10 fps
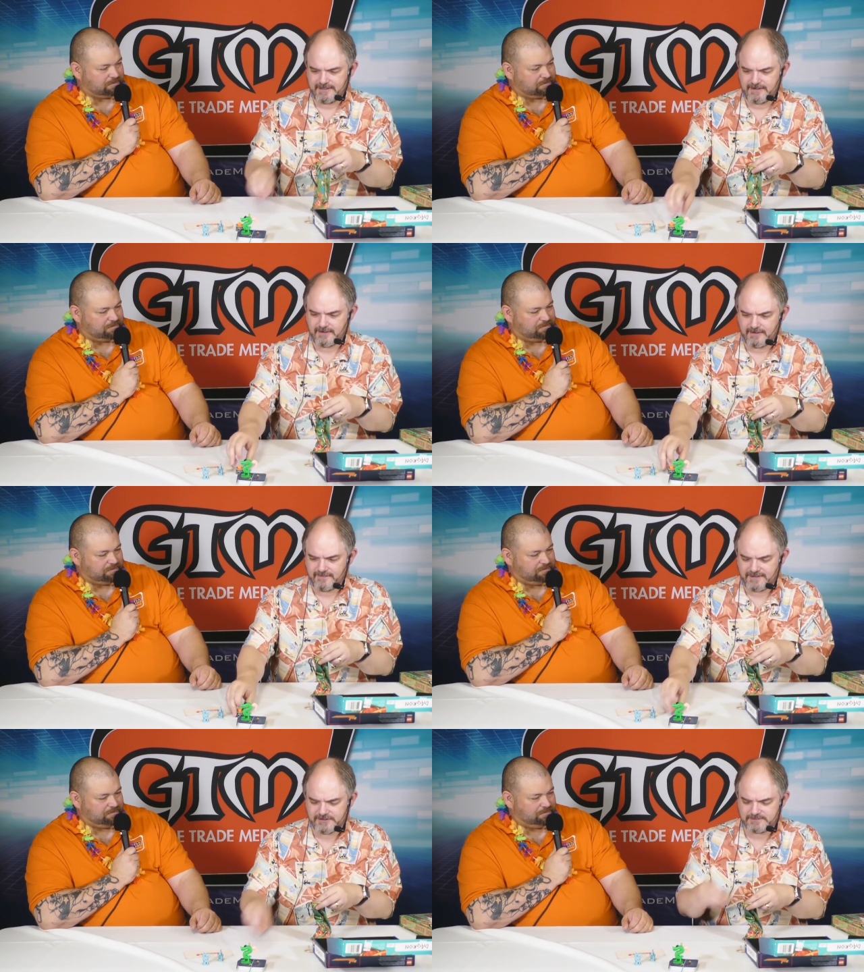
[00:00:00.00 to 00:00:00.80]

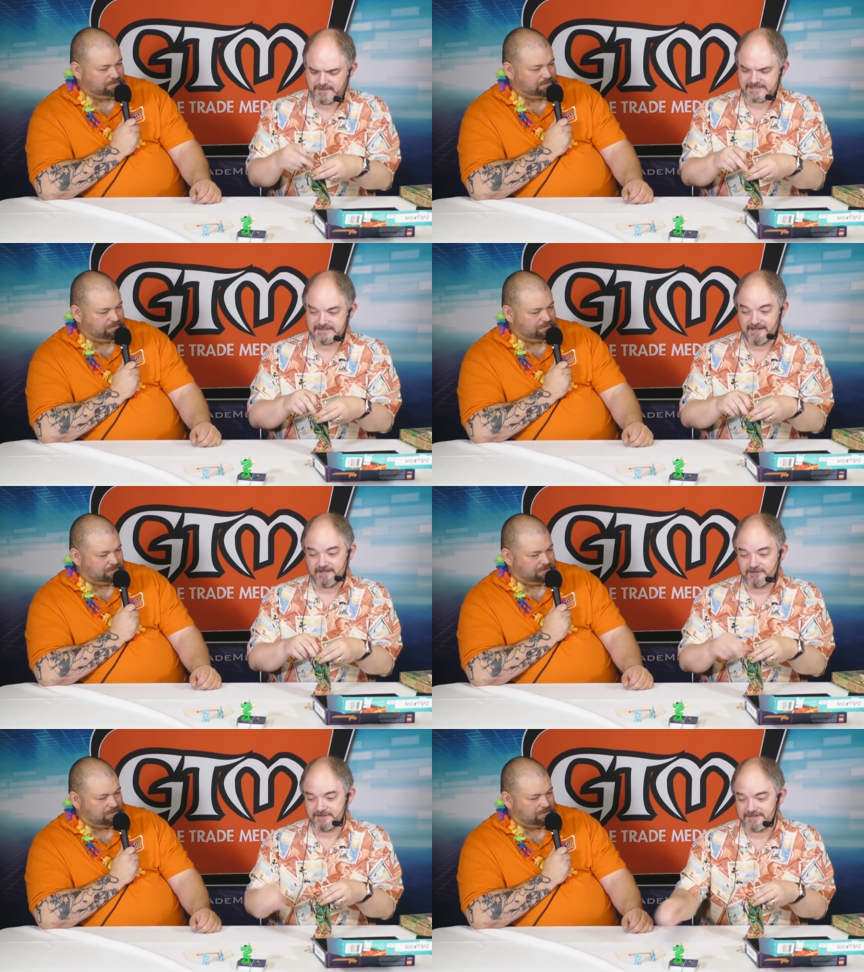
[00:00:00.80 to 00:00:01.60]
Speaker 1: are they just passed nine
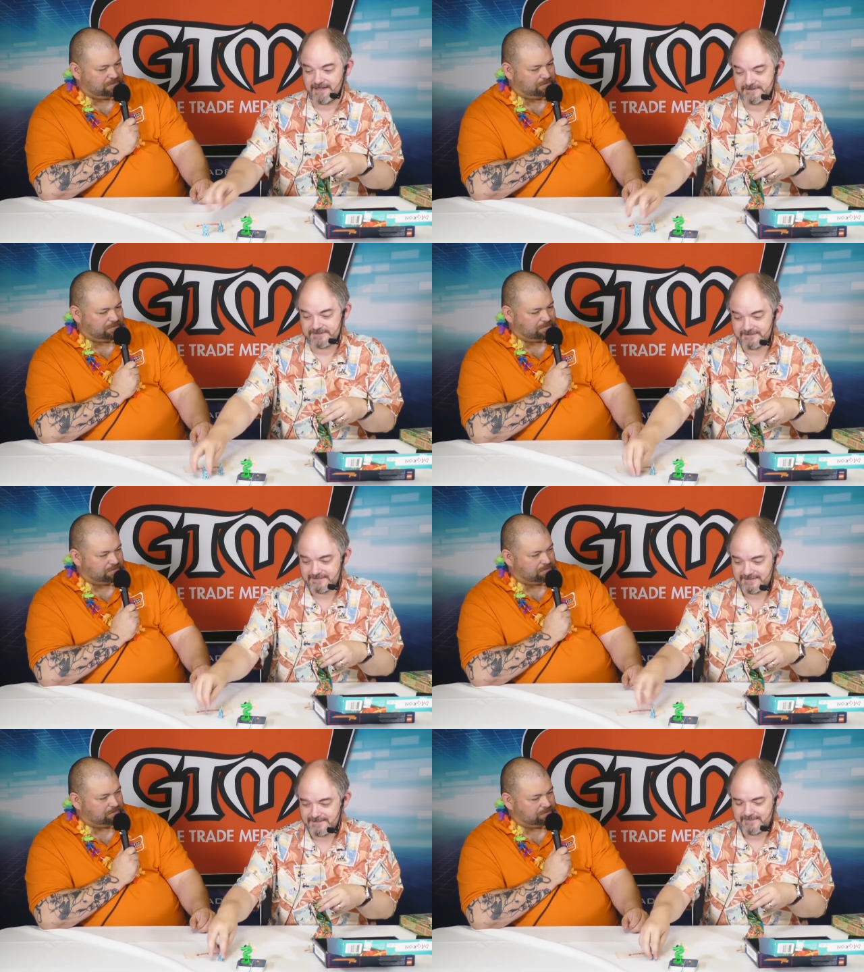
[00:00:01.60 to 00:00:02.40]
hundred thousand.
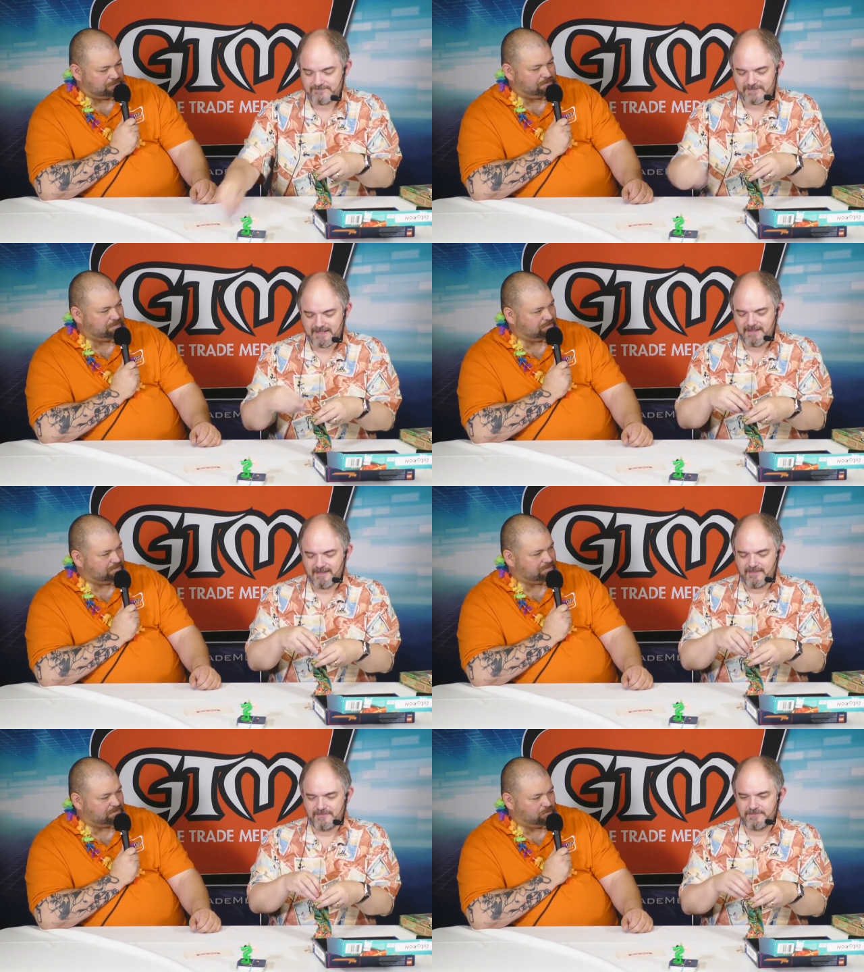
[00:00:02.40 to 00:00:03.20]
Mm -hmm.
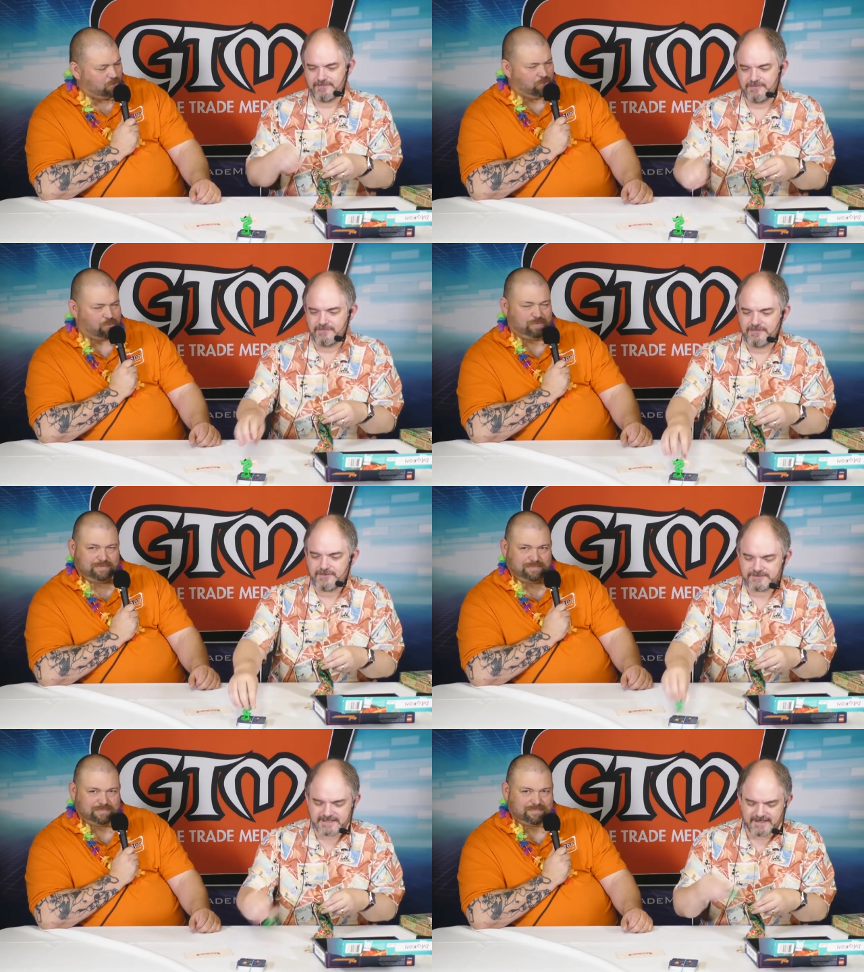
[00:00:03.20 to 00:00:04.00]
Whew.
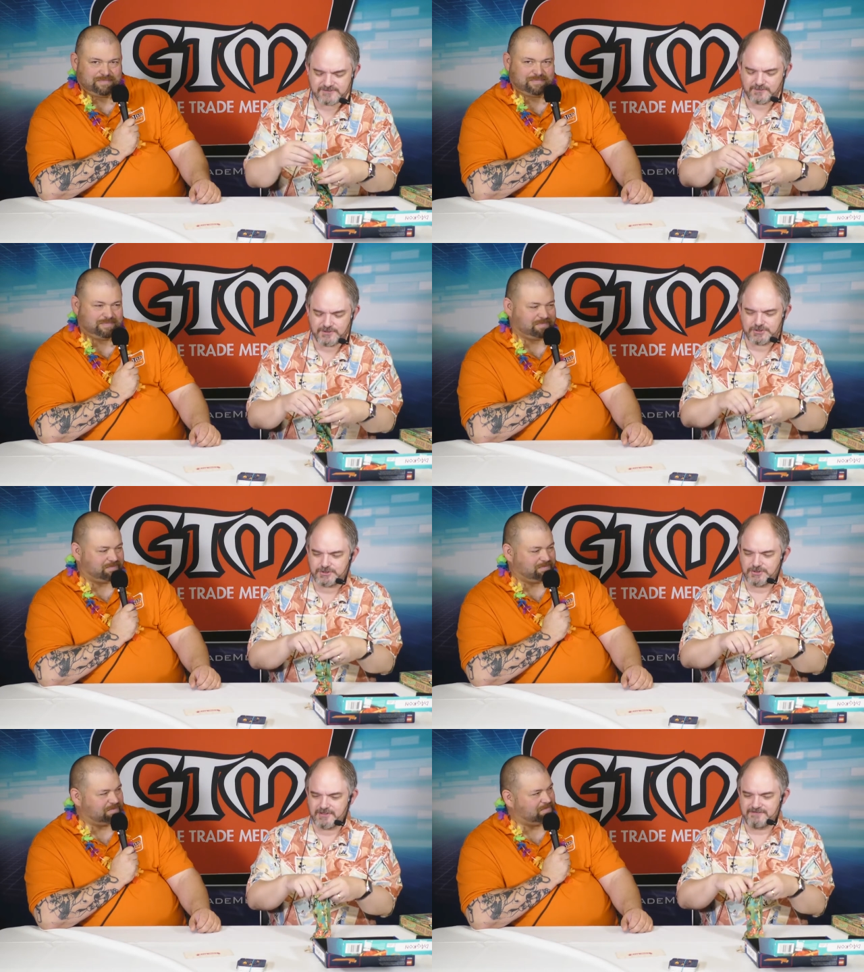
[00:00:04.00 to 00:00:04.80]
those guys weren't
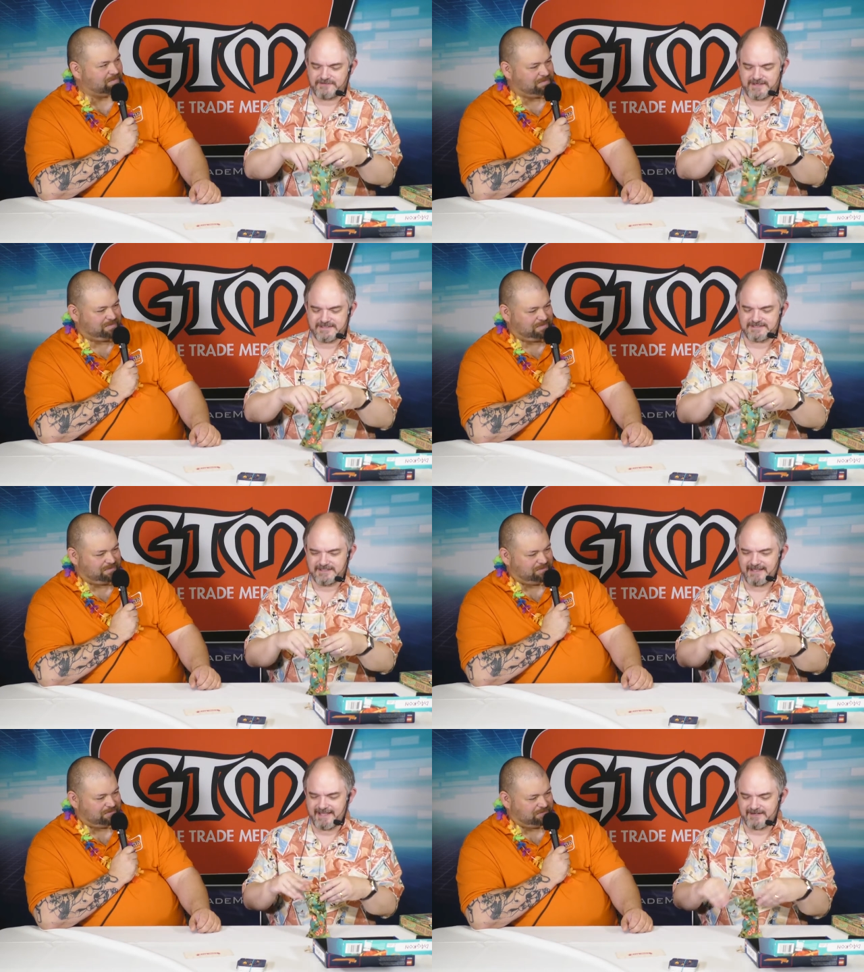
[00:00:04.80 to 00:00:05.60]
sure if they still
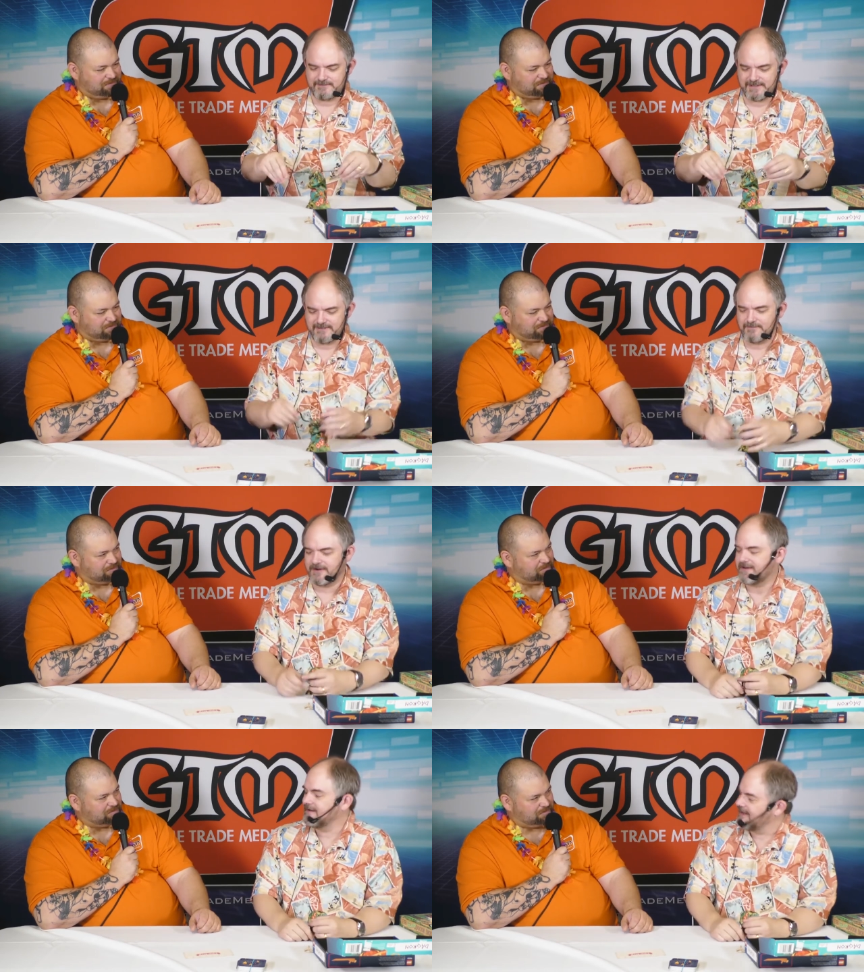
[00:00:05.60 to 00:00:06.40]
had a big
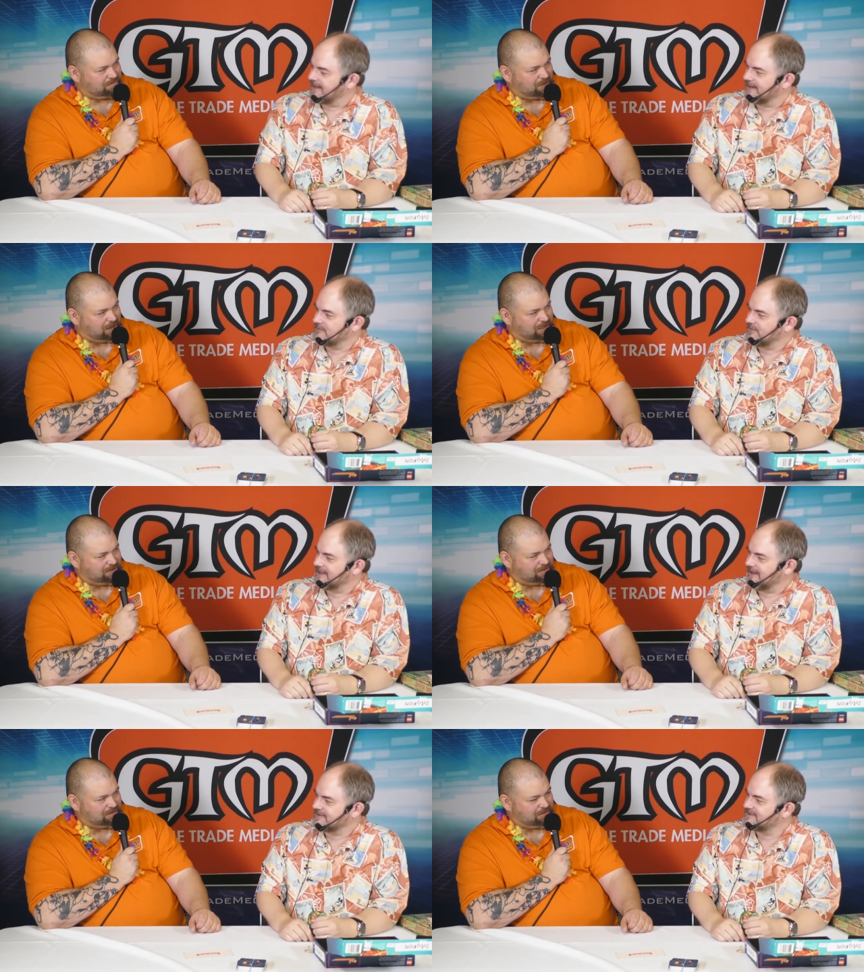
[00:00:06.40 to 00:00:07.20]
market, and everyone
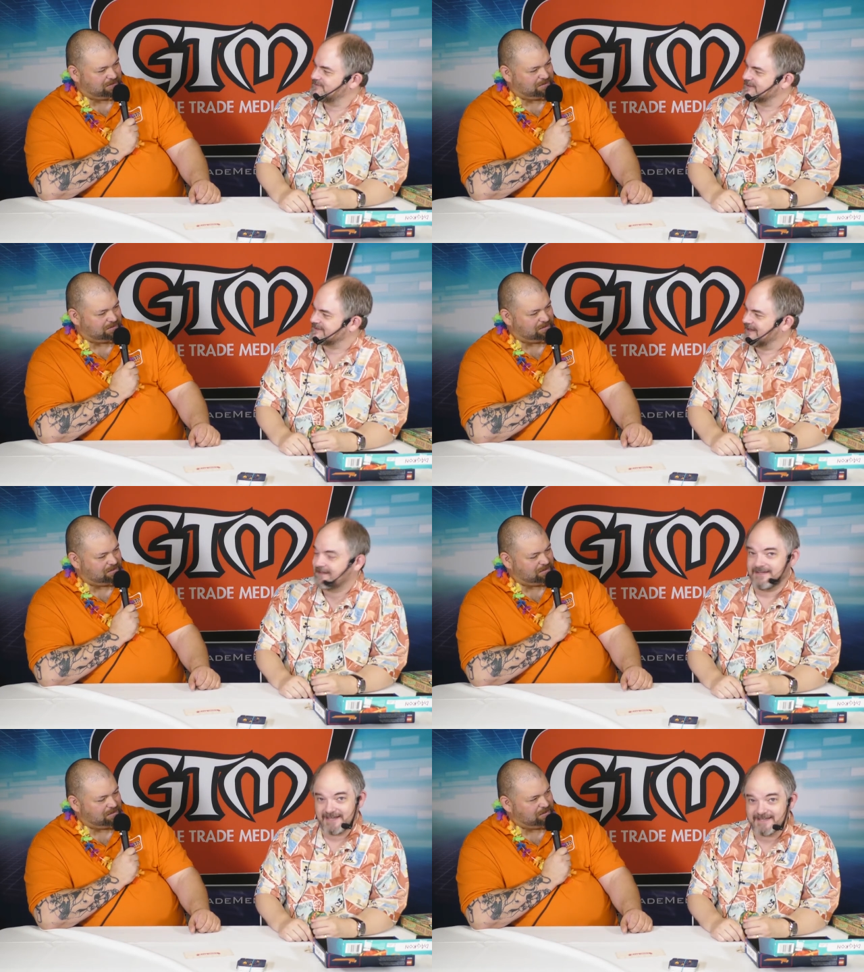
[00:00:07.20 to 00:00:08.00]
else was
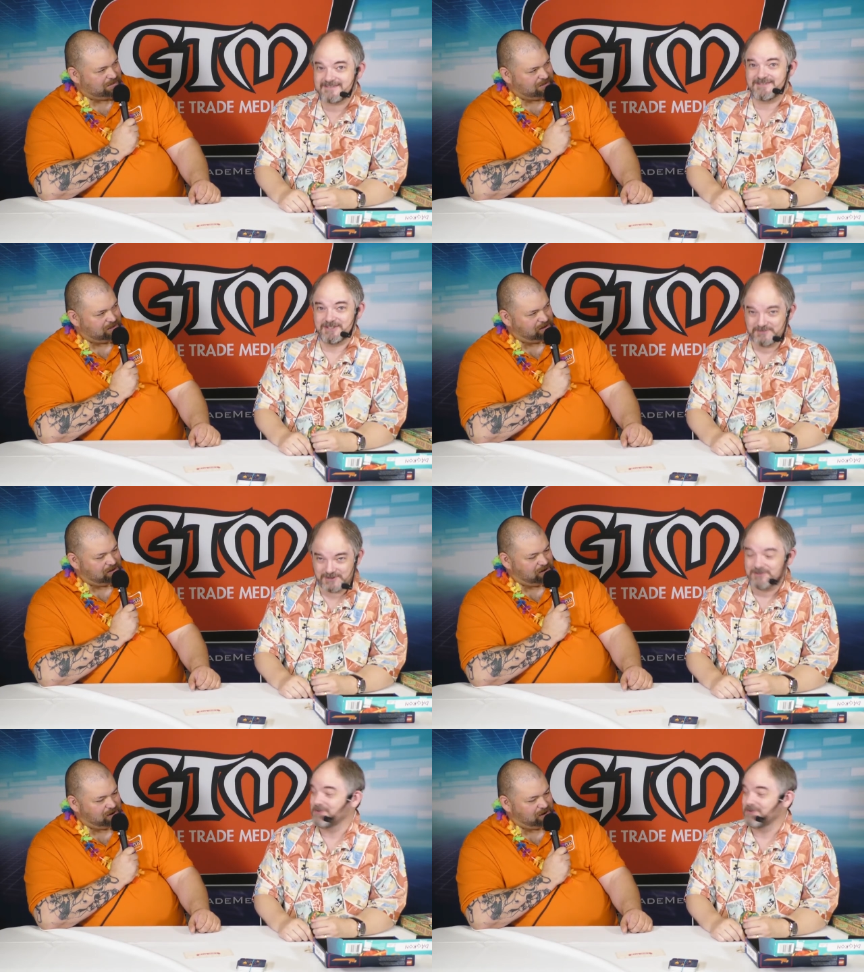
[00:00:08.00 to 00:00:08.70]
like, "Yes, you do,"